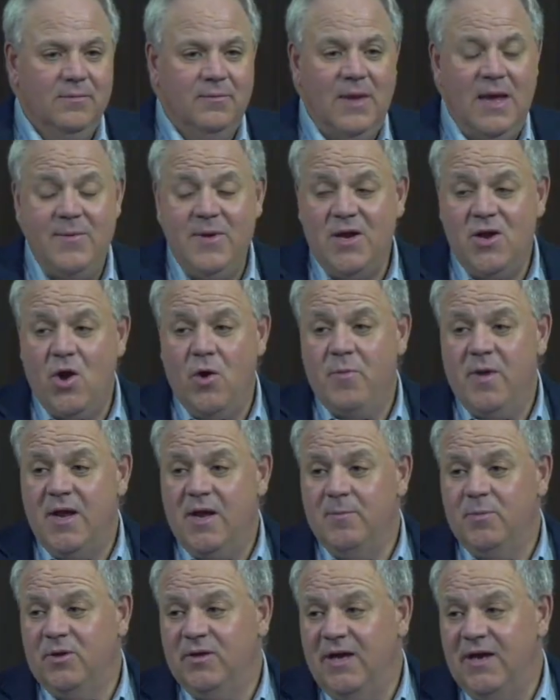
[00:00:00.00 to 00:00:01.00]
Maybe
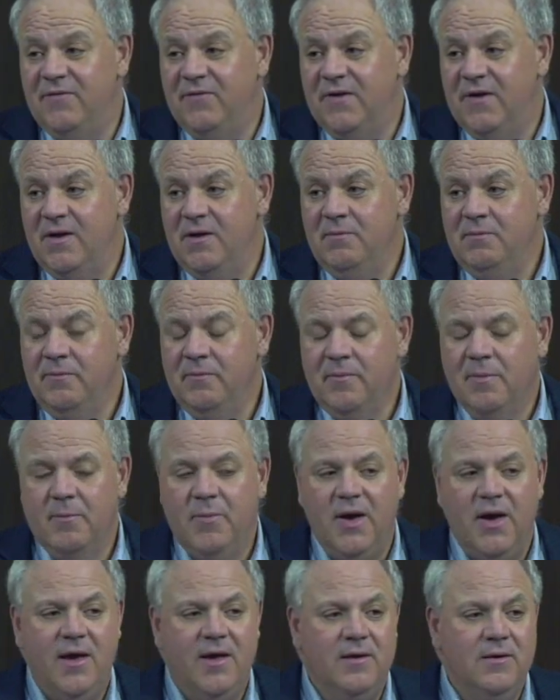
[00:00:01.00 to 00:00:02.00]
nobody believed him,
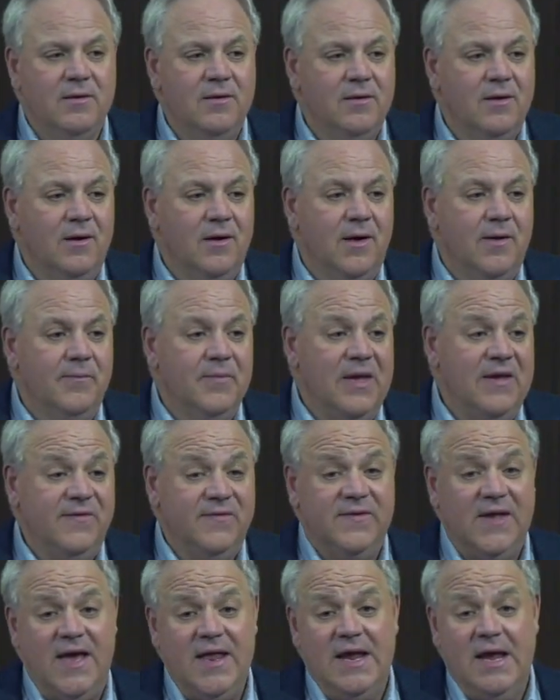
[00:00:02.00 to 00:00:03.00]
but he
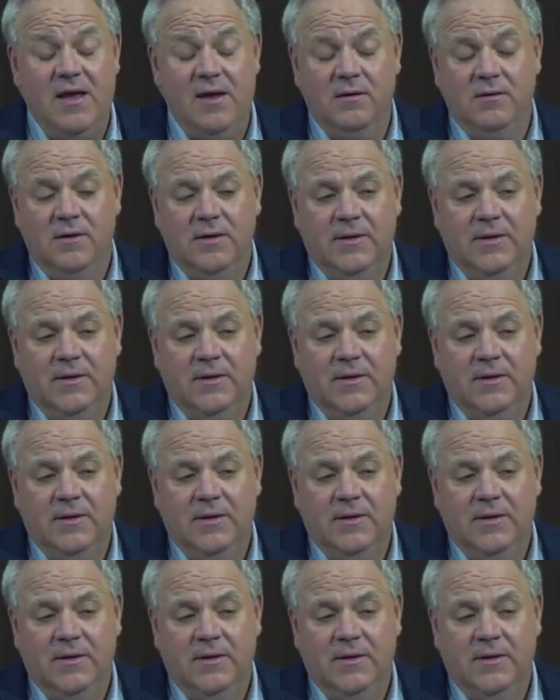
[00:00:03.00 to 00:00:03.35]
said it.